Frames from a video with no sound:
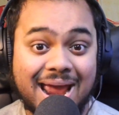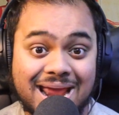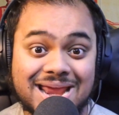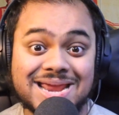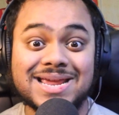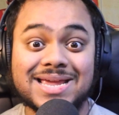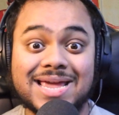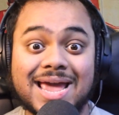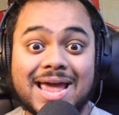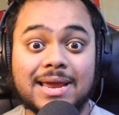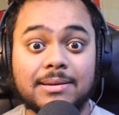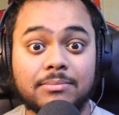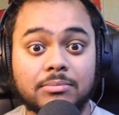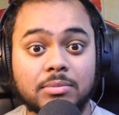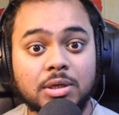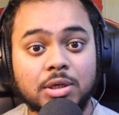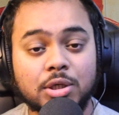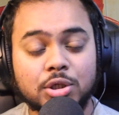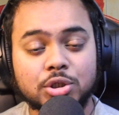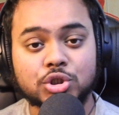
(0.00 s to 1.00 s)
A
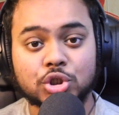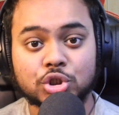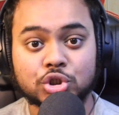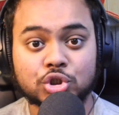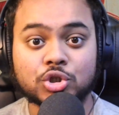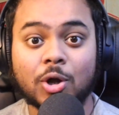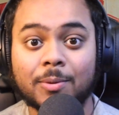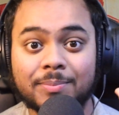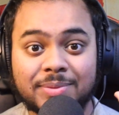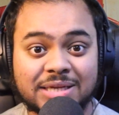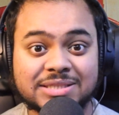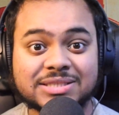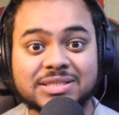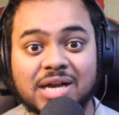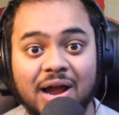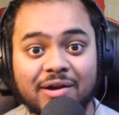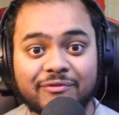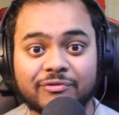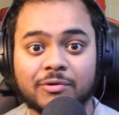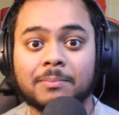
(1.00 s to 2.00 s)
game to stop this
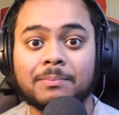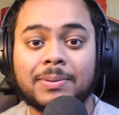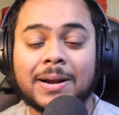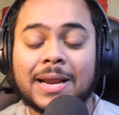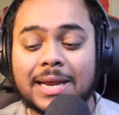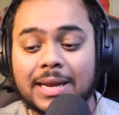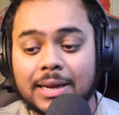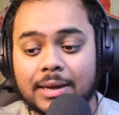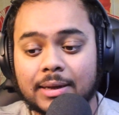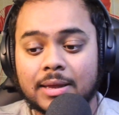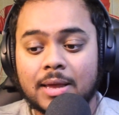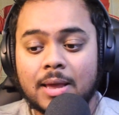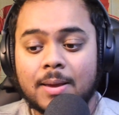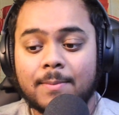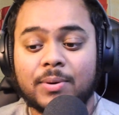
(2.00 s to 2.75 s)
guy from playing,